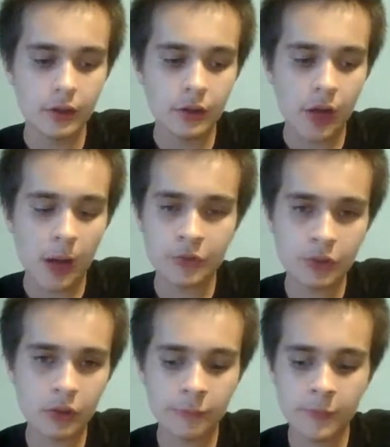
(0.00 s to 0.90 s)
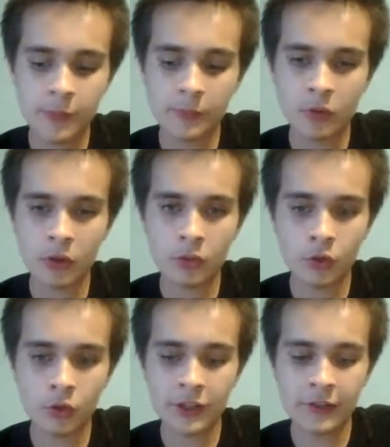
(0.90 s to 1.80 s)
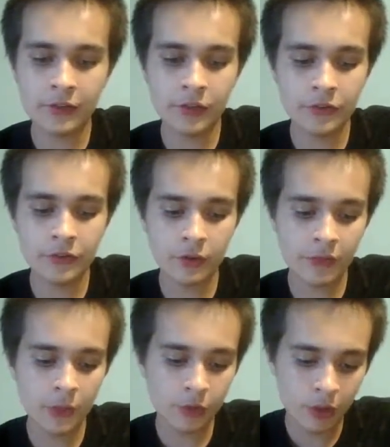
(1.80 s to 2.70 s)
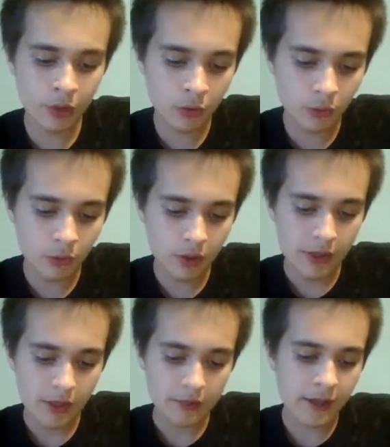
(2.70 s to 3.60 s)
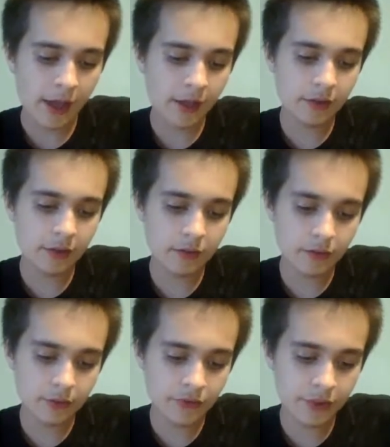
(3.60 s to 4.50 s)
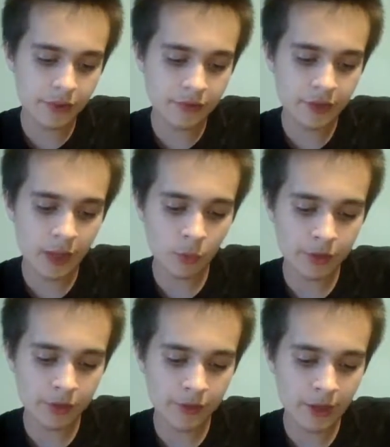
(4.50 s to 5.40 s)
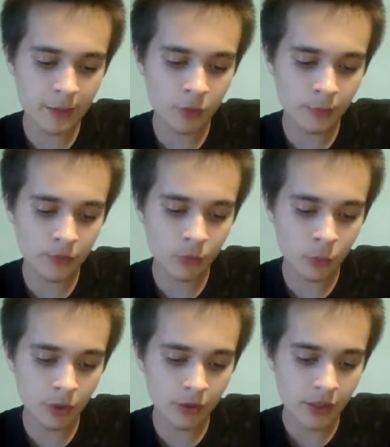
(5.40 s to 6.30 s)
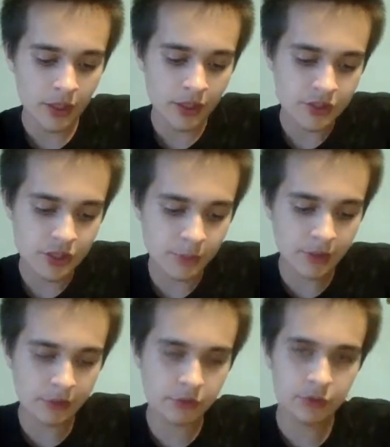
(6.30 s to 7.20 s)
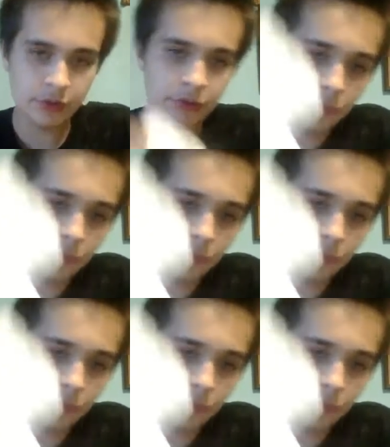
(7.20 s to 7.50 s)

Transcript: I'm sure if people are really into this stuff, they would know Cat6 networking cable up to one GPS transfer